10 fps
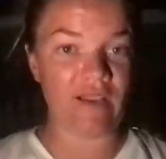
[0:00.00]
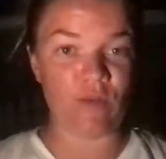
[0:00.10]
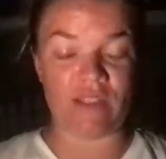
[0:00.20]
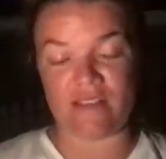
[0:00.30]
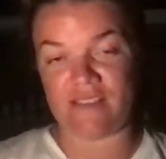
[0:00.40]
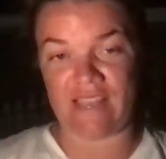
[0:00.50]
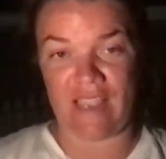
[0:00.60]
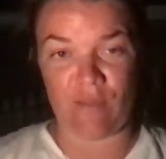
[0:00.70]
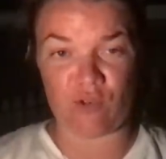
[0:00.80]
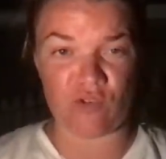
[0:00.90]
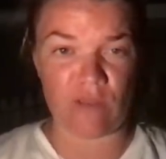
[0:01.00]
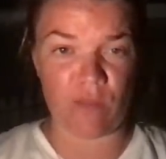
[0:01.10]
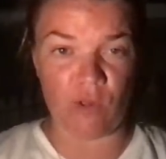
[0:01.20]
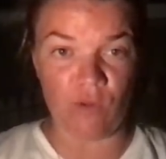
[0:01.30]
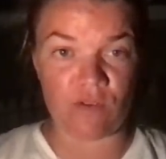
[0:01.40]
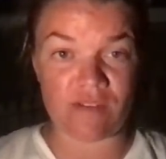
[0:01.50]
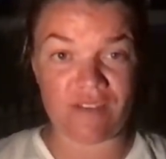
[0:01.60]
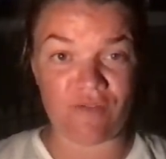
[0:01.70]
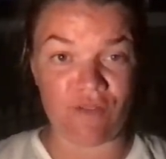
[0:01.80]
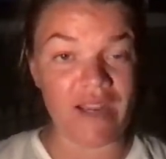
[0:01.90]
with the same tree pose.
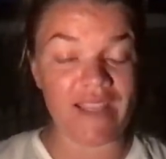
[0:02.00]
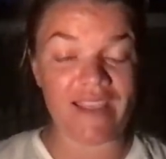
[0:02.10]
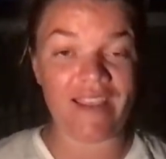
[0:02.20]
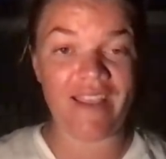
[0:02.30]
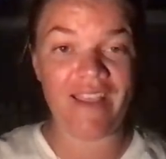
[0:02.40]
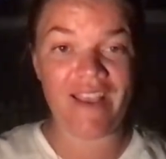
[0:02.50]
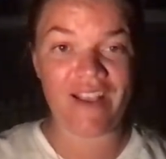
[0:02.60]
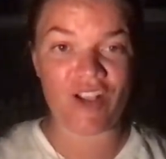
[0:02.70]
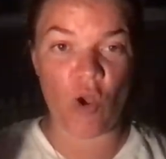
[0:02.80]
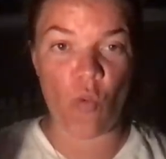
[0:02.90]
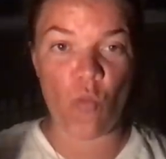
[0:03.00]
Ready? Go!